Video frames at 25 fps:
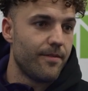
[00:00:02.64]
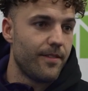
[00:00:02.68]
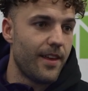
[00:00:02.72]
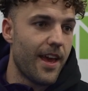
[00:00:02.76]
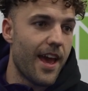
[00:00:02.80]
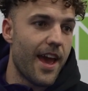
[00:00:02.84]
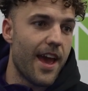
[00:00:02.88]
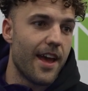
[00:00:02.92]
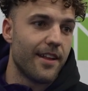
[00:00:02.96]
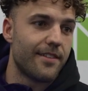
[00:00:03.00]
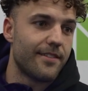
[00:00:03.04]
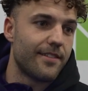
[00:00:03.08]

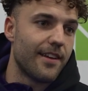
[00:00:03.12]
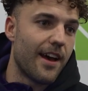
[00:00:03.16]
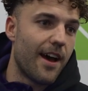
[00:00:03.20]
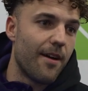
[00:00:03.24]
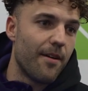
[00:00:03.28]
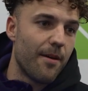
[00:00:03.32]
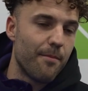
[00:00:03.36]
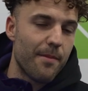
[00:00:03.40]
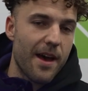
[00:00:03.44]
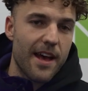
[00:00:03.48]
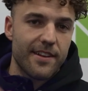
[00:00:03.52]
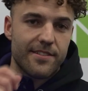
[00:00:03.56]
Yeah, it's
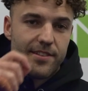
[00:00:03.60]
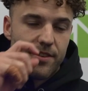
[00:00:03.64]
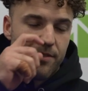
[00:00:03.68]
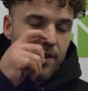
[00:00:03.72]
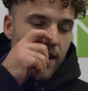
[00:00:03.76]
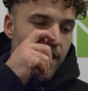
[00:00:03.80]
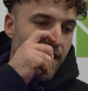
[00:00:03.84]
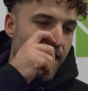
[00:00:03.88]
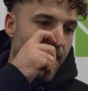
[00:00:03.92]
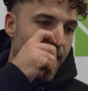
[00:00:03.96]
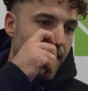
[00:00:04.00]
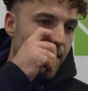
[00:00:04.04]
a massive
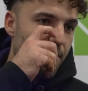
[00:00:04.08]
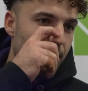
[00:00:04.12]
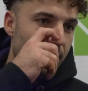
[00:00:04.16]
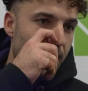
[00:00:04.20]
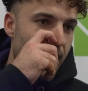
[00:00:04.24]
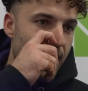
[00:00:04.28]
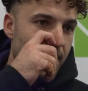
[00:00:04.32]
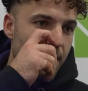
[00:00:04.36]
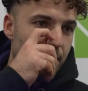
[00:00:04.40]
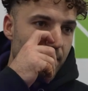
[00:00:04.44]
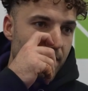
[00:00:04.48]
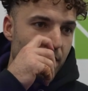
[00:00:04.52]
one.
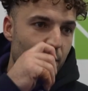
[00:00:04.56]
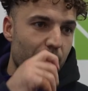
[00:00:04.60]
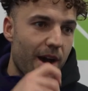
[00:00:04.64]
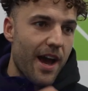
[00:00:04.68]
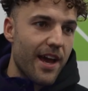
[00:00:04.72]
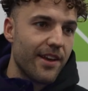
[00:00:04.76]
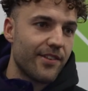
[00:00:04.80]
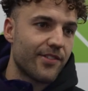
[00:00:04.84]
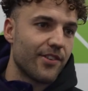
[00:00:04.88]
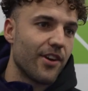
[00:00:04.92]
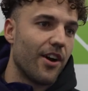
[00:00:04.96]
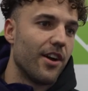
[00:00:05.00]
Any win
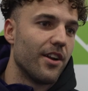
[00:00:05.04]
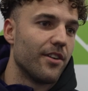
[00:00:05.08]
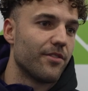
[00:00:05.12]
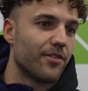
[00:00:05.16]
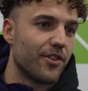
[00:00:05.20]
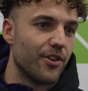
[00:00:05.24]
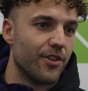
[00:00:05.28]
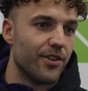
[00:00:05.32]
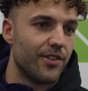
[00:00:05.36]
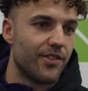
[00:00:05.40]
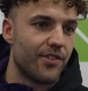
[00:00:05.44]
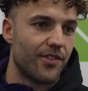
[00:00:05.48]
away is kind of
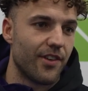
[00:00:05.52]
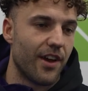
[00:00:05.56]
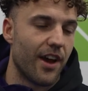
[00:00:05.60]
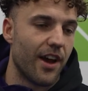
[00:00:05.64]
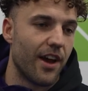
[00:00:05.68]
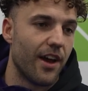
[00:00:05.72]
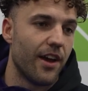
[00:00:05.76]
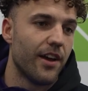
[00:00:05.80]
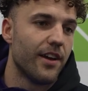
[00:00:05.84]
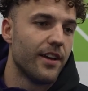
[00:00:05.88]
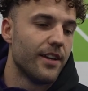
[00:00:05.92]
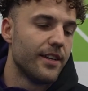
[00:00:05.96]
good. So
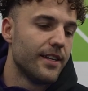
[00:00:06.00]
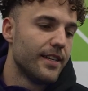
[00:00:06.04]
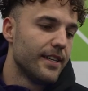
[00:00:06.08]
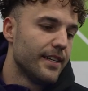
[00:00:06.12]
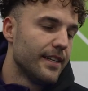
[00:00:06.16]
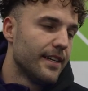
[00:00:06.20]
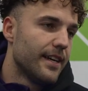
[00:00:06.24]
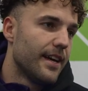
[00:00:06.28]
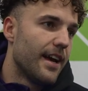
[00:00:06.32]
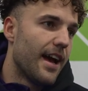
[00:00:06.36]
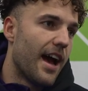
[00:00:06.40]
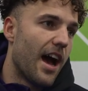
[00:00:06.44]

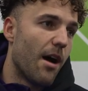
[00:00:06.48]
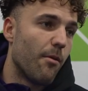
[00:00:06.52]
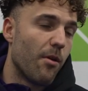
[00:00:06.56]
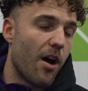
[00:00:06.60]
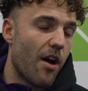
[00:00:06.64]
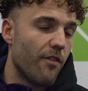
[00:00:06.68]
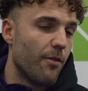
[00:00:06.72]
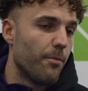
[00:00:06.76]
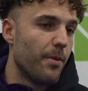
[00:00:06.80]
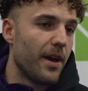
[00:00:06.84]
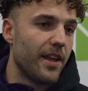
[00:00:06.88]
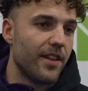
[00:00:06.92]
I
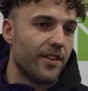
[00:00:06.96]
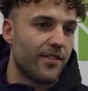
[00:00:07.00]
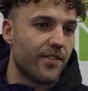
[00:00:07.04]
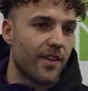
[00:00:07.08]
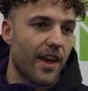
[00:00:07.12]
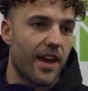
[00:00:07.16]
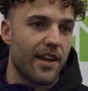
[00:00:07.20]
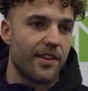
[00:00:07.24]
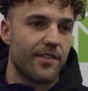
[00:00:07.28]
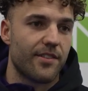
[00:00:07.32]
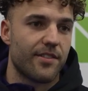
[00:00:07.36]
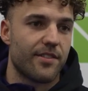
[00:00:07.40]
haven't beaten the
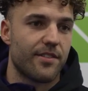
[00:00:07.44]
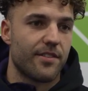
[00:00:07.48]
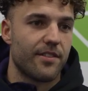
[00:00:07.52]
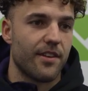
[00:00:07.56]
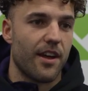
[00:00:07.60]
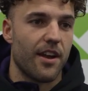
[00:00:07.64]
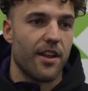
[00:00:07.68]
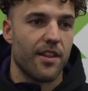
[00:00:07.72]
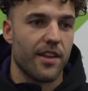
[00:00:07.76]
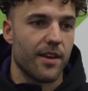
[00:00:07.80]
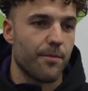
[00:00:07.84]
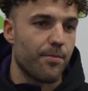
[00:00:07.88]
Saints,
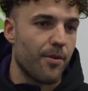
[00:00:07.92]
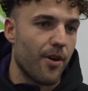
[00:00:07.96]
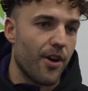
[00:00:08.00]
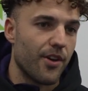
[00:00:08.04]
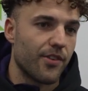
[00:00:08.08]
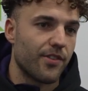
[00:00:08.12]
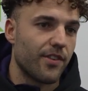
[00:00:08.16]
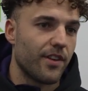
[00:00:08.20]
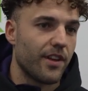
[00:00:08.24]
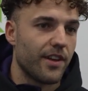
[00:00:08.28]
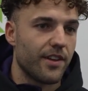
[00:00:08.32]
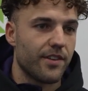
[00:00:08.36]
I don't think,
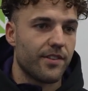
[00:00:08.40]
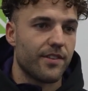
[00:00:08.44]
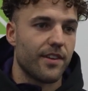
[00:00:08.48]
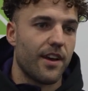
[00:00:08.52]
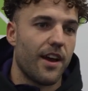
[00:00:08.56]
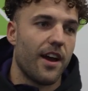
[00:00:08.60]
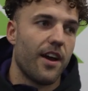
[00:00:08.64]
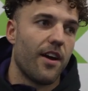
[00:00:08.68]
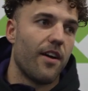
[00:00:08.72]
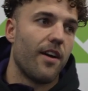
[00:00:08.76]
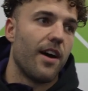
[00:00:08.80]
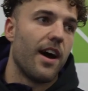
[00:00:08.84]
personally.
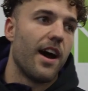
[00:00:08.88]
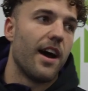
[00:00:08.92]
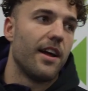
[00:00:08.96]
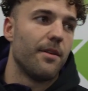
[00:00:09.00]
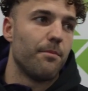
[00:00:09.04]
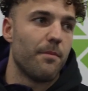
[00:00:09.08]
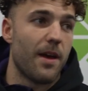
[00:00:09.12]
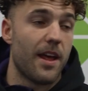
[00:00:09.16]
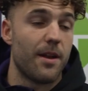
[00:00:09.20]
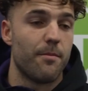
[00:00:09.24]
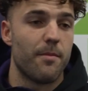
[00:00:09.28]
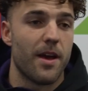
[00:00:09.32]
So it
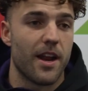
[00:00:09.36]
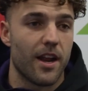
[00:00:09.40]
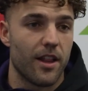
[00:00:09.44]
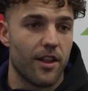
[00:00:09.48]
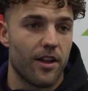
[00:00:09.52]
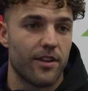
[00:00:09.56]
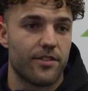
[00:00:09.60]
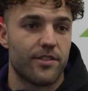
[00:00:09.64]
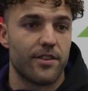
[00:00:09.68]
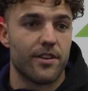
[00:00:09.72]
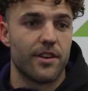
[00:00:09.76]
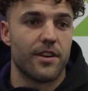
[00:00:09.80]
meant a
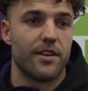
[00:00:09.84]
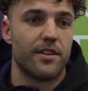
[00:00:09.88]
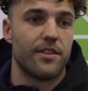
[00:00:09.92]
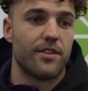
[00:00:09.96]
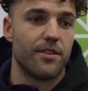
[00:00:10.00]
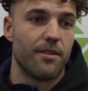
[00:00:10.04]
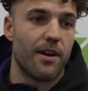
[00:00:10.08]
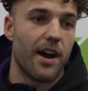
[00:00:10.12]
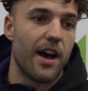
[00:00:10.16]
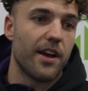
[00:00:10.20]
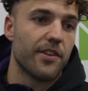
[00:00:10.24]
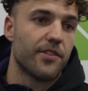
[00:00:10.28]
lot
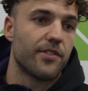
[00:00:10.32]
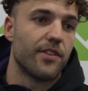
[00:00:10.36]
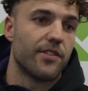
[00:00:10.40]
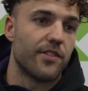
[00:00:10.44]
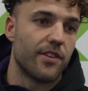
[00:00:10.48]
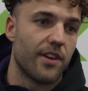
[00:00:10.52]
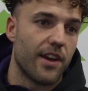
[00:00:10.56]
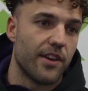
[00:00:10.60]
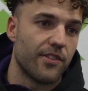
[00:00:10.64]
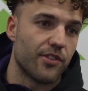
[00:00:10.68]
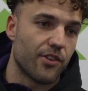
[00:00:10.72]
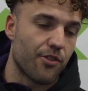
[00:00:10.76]
to us
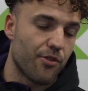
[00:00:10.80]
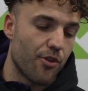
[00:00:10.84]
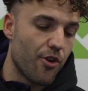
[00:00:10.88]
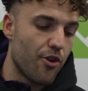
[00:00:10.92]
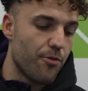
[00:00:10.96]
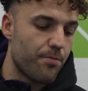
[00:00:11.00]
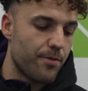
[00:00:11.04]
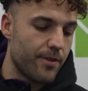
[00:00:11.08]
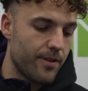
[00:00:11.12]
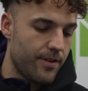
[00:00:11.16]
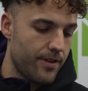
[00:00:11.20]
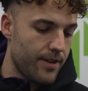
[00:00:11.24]
as a
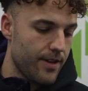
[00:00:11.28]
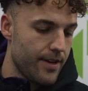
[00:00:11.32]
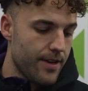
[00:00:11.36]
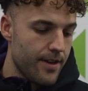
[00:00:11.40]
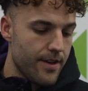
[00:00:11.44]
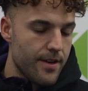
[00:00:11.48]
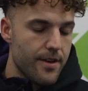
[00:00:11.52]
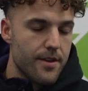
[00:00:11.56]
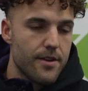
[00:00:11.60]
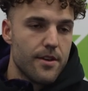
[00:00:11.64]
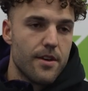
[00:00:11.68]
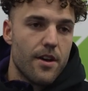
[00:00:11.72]
group. And
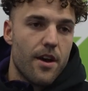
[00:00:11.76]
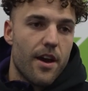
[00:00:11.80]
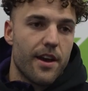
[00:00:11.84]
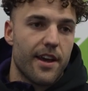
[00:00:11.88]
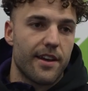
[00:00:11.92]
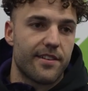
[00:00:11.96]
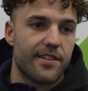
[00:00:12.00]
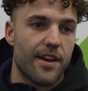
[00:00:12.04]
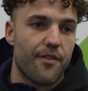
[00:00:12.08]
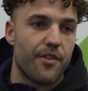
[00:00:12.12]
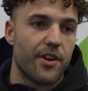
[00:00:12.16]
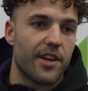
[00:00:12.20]
I
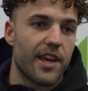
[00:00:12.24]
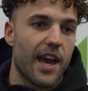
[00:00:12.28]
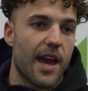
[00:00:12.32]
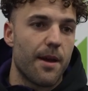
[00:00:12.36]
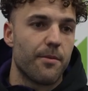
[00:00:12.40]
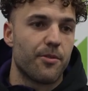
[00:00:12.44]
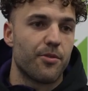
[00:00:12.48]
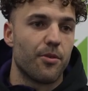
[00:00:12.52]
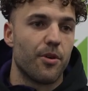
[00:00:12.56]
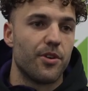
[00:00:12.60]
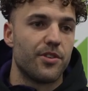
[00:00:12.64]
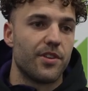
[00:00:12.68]
guess every
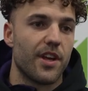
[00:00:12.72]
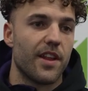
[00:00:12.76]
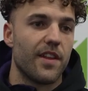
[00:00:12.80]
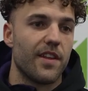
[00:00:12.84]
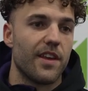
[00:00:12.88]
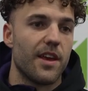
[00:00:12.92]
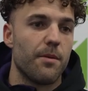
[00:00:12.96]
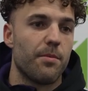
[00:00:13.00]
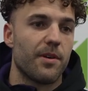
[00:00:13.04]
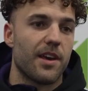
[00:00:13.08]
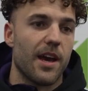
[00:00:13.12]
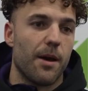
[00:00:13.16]
game towards the end of
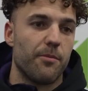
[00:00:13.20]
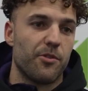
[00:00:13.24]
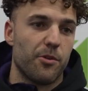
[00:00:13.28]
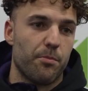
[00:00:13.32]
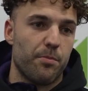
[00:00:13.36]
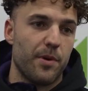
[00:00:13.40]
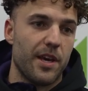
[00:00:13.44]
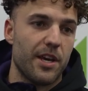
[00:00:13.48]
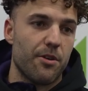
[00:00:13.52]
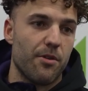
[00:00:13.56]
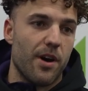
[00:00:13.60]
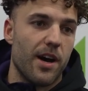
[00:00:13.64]
the year becomes a
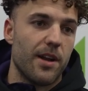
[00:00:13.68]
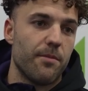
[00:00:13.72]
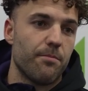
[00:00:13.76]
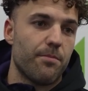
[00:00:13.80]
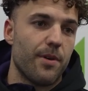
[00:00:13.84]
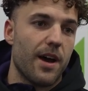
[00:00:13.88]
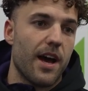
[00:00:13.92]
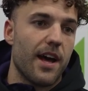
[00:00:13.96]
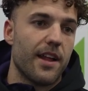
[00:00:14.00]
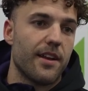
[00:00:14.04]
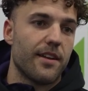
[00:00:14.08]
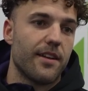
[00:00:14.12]
big one.
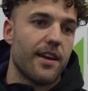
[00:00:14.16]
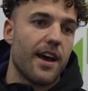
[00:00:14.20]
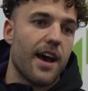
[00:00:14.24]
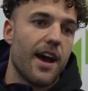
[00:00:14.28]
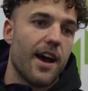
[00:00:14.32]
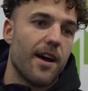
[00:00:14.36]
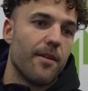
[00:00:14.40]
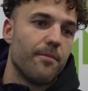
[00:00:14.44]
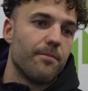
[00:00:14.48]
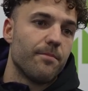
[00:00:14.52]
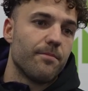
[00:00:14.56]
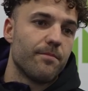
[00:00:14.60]
But,
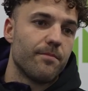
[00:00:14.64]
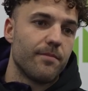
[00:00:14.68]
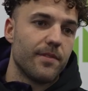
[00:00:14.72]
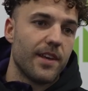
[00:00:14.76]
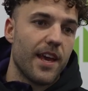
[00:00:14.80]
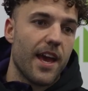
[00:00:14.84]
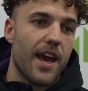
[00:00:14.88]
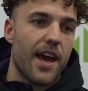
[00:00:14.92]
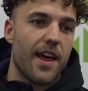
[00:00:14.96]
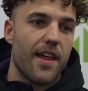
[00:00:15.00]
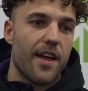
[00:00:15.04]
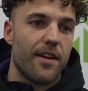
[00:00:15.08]

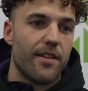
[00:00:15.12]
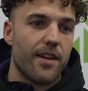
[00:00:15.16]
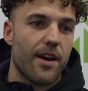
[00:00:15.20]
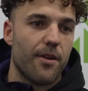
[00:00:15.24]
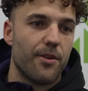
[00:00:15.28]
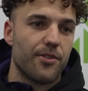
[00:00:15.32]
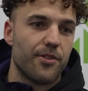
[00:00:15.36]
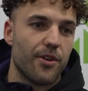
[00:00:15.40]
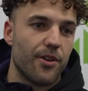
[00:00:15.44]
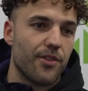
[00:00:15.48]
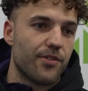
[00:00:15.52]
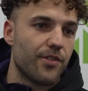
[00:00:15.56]
that
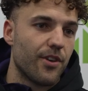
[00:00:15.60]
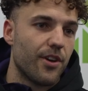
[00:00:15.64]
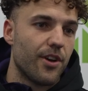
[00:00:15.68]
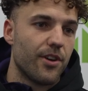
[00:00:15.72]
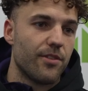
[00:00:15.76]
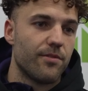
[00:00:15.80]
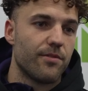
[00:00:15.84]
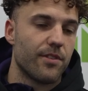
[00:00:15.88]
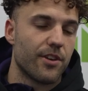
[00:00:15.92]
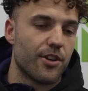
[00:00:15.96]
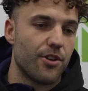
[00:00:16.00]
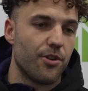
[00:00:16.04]
was also
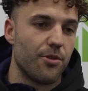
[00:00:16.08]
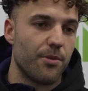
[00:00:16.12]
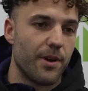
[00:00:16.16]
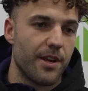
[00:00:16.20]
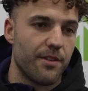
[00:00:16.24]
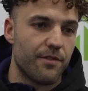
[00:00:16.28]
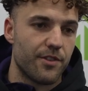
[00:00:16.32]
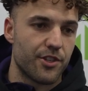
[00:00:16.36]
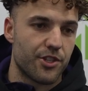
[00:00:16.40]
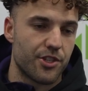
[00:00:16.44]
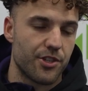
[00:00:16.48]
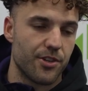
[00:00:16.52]
a good
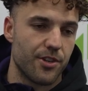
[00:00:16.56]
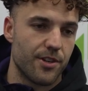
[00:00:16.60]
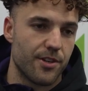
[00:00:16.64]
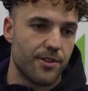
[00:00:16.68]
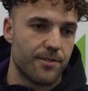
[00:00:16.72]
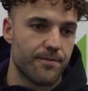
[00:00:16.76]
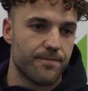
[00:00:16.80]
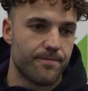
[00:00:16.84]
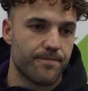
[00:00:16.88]
win for sure.